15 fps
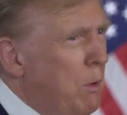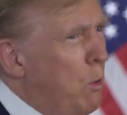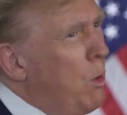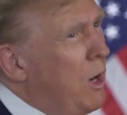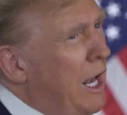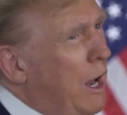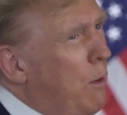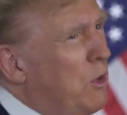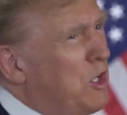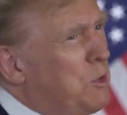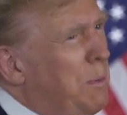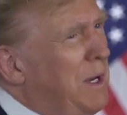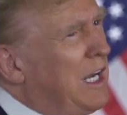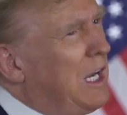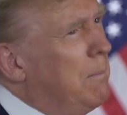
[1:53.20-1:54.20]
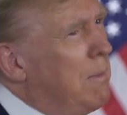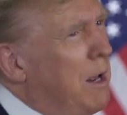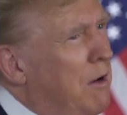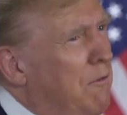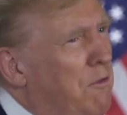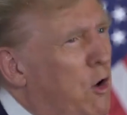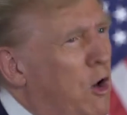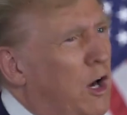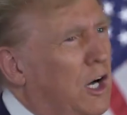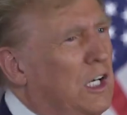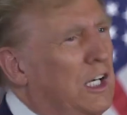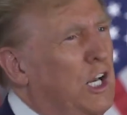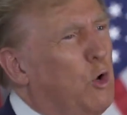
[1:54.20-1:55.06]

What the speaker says: But while I was speaking metaphorically,